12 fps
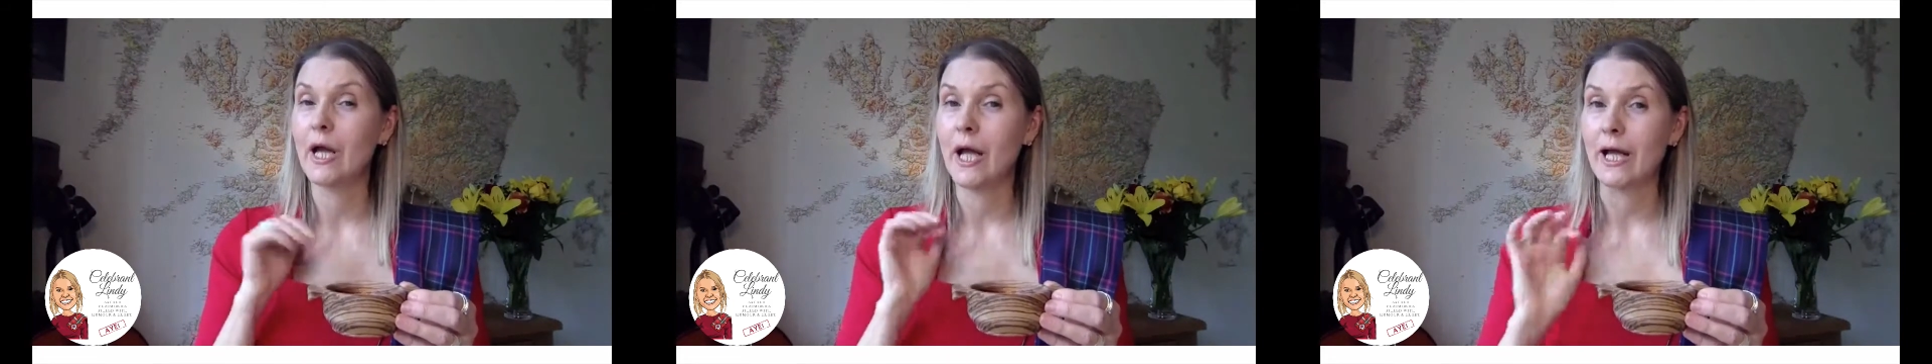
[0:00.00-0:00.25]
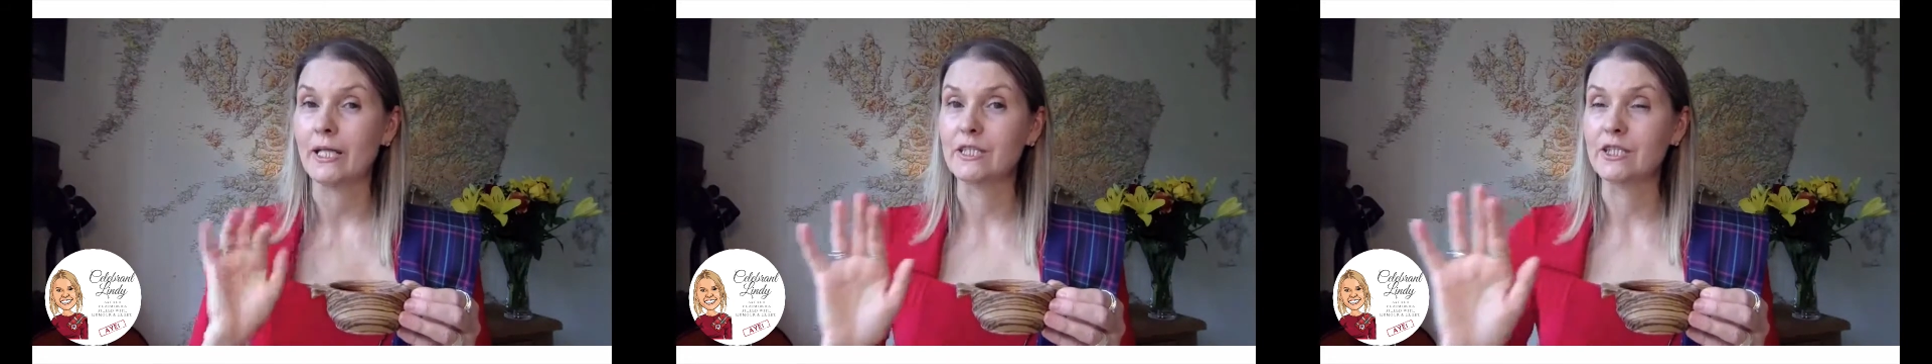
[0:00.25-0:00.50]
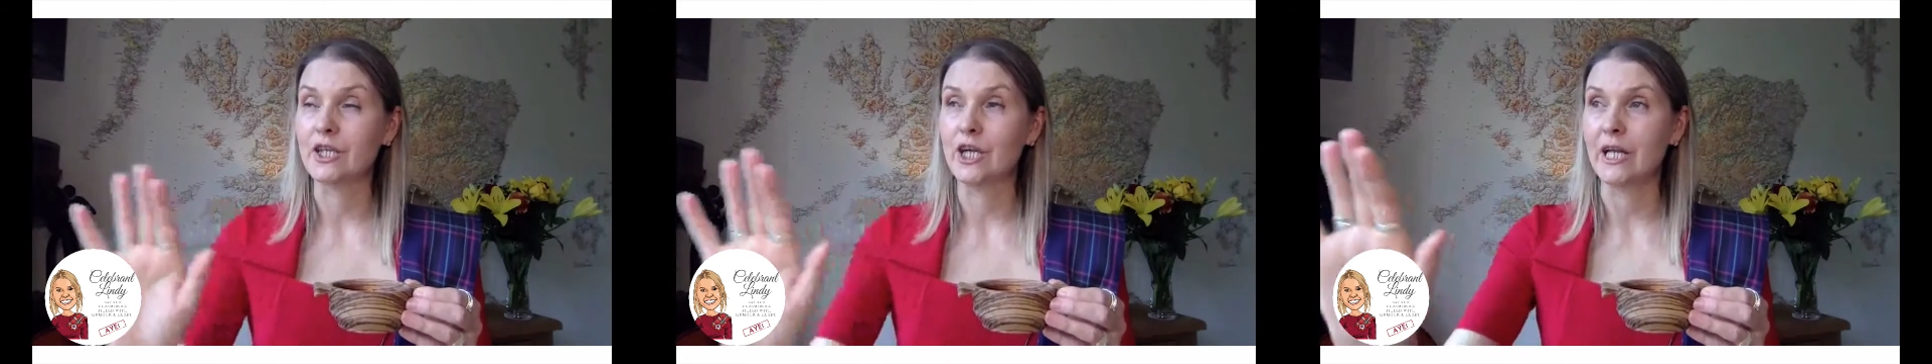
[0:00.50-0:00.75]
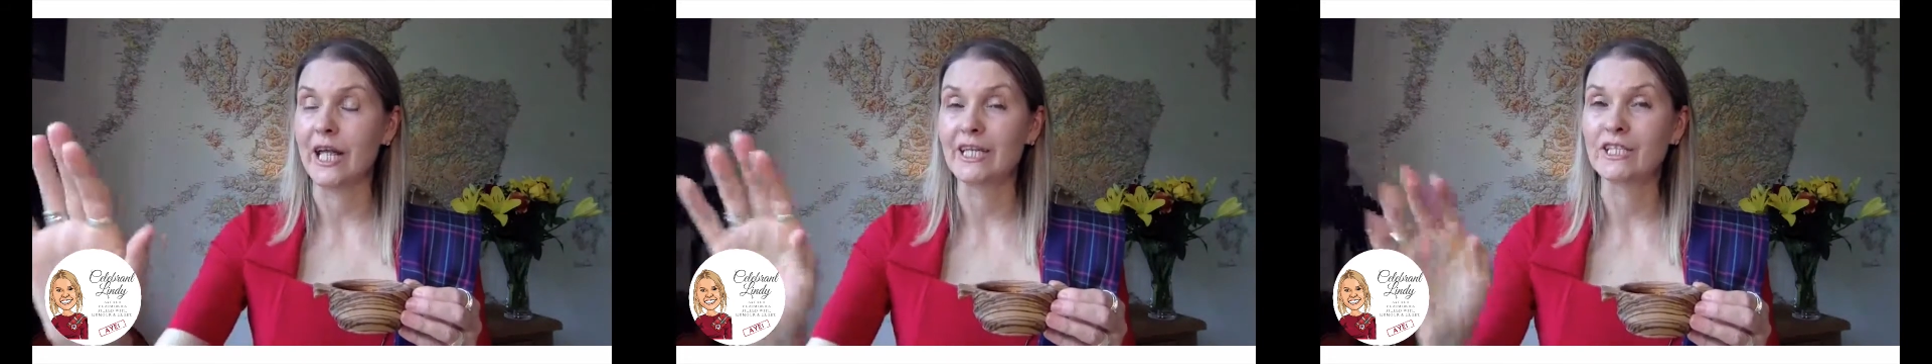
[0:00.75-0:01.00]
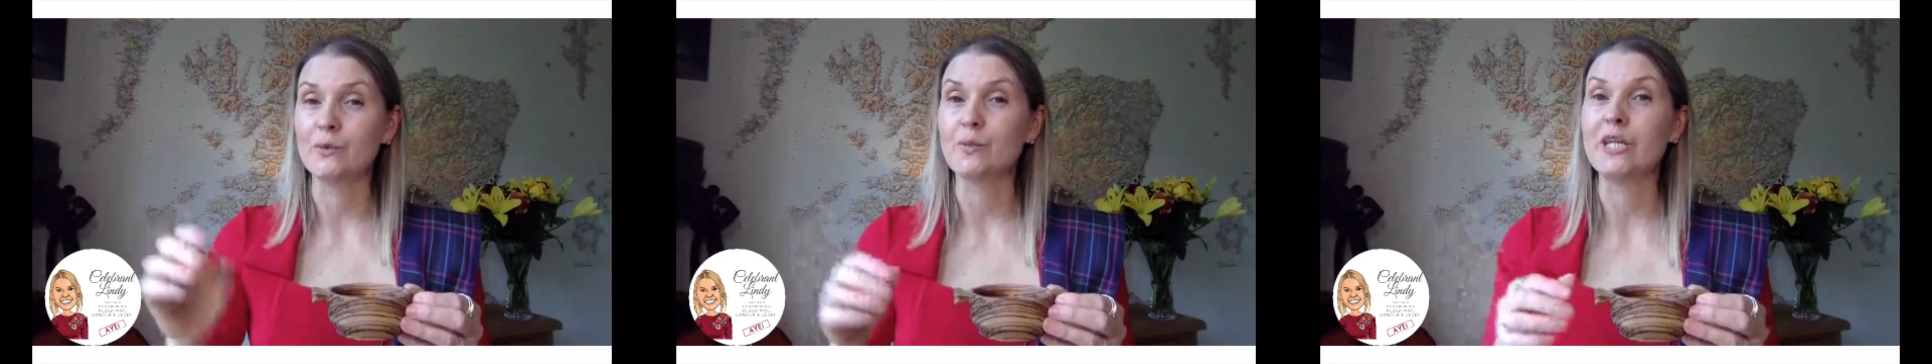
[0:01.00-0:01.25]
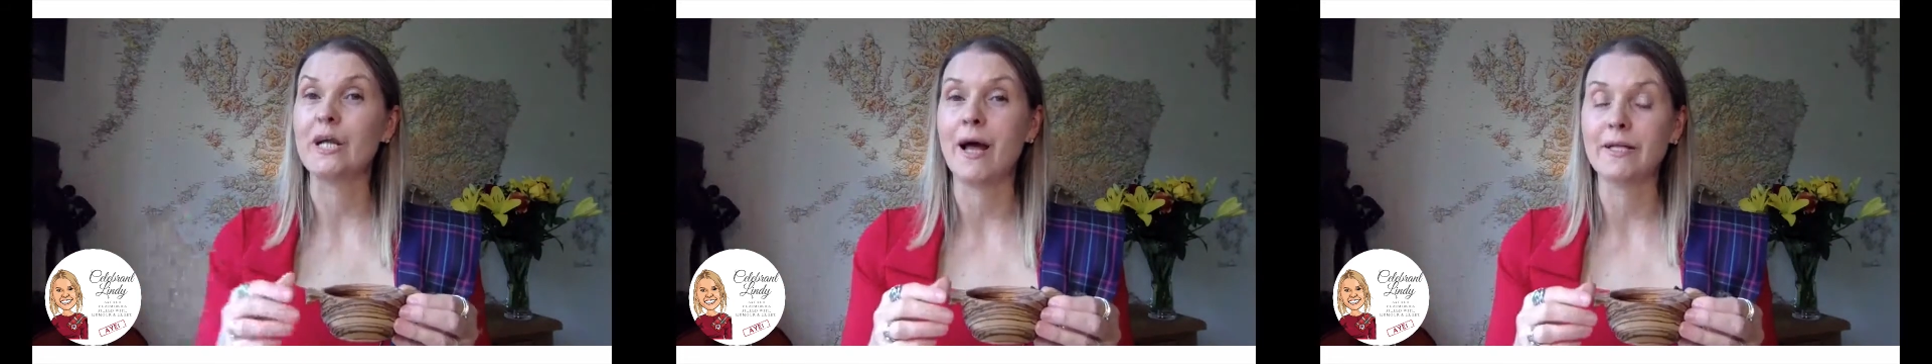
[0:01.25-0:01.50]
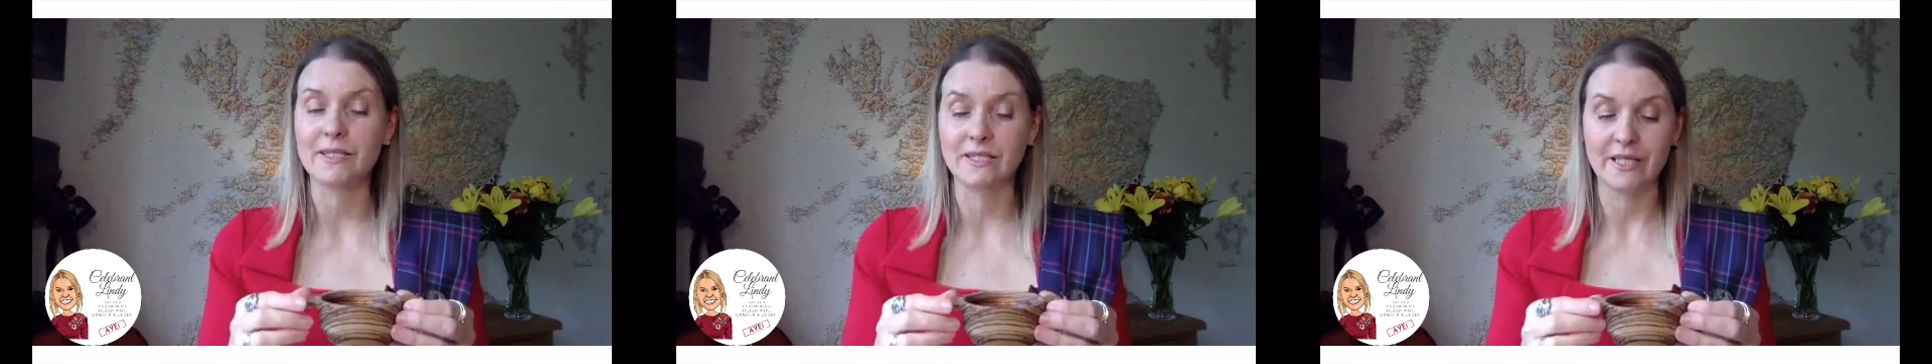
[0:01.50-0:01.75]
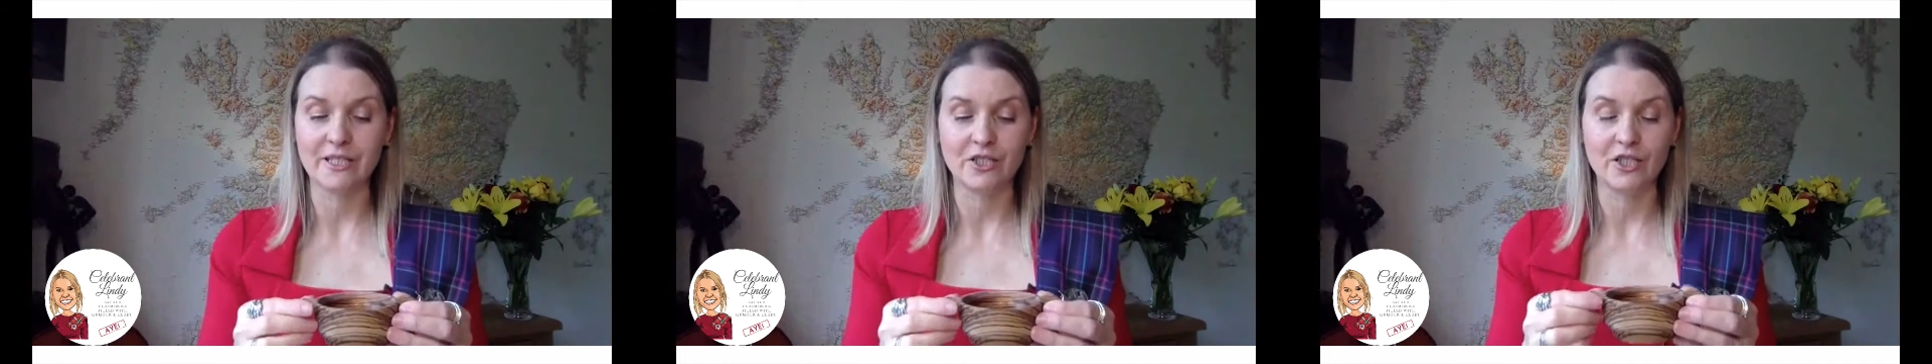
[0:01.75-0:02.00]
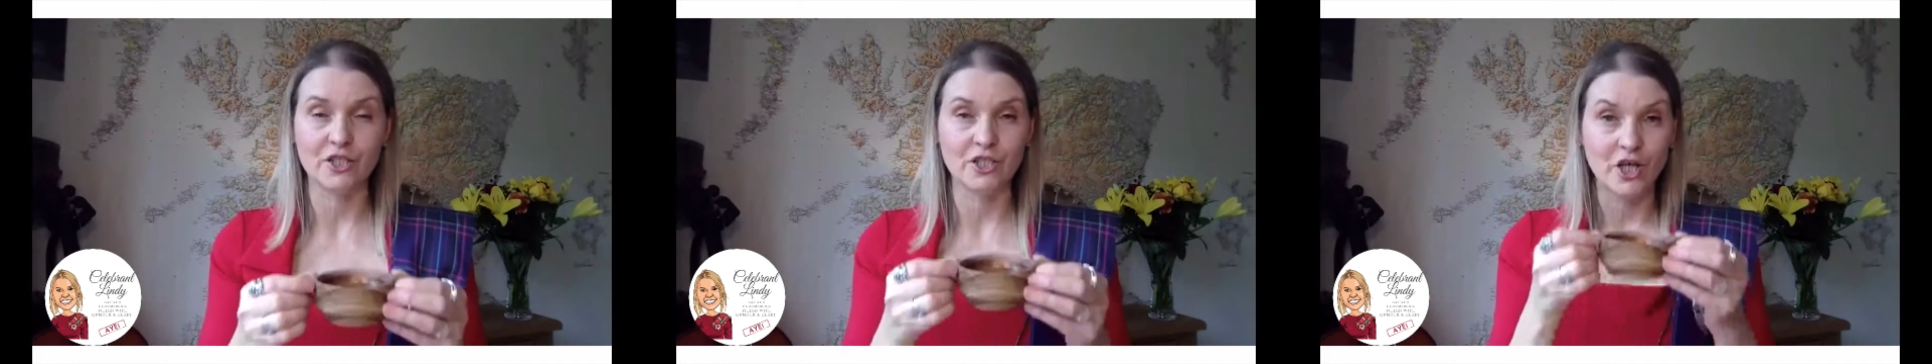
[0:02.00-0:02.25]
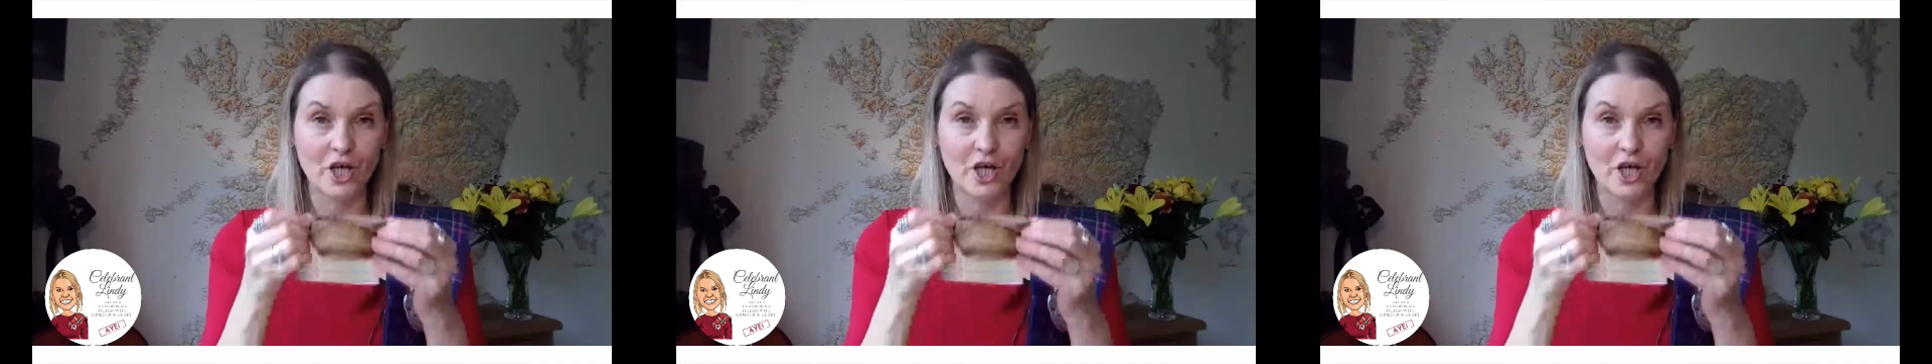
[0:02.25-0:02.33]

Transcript: is connecting with your ancestors,